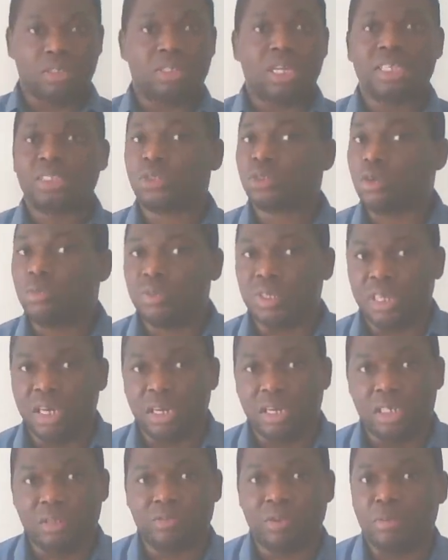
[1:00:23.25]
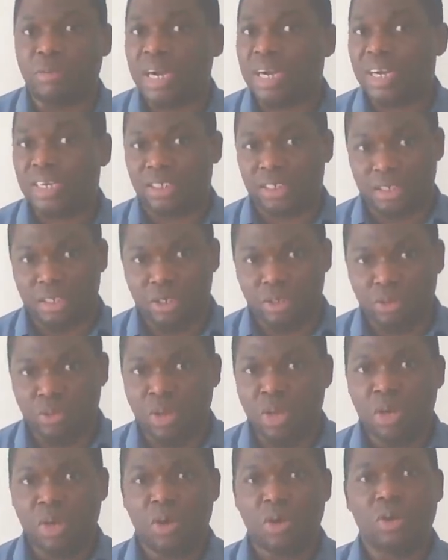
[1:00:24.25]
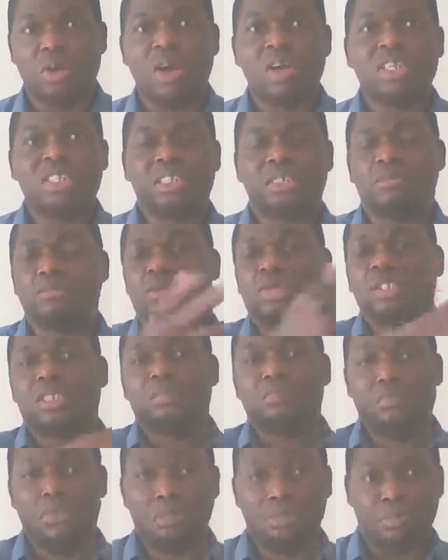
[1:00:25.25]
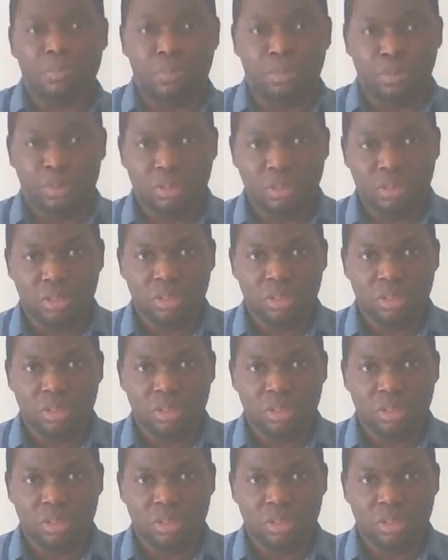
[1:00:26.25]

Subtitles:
Does that stop the English from arresting you or deporting people